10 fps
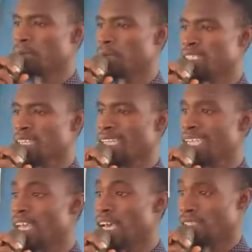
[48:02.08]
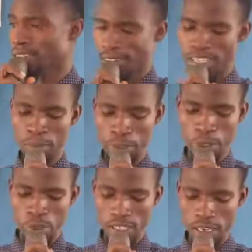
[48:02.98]
Mr. Leader, let me
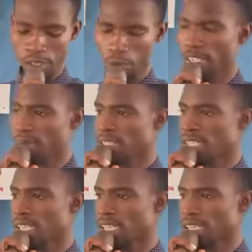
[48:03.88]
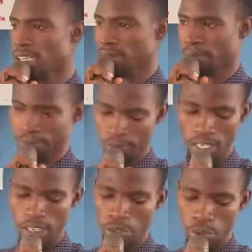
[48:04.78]
use the language, Mr. Leader.
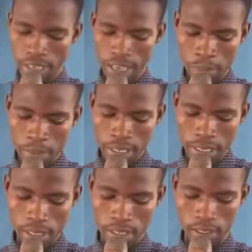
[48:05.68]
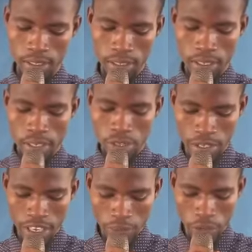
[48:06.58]
You came here,
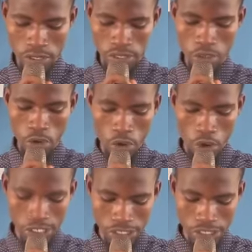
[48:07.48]
you give us your